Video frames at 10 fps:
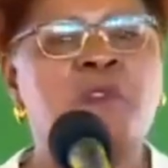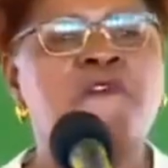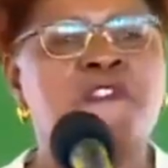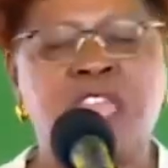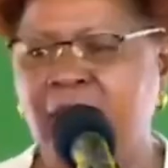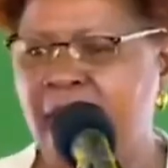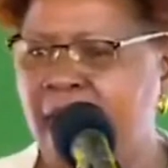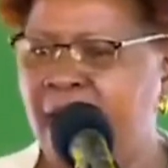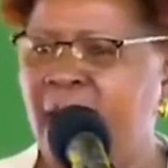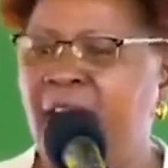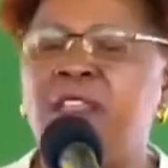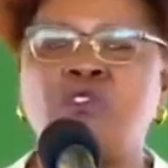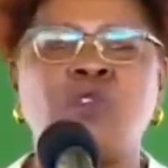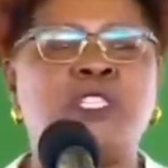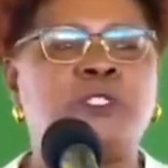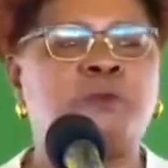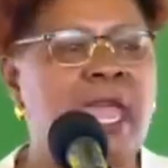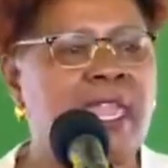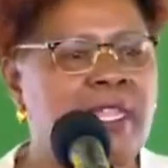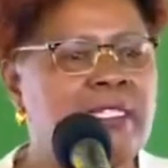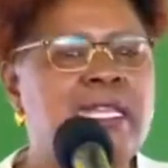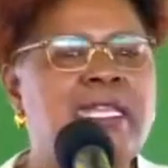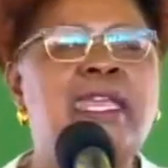fair, and transparent,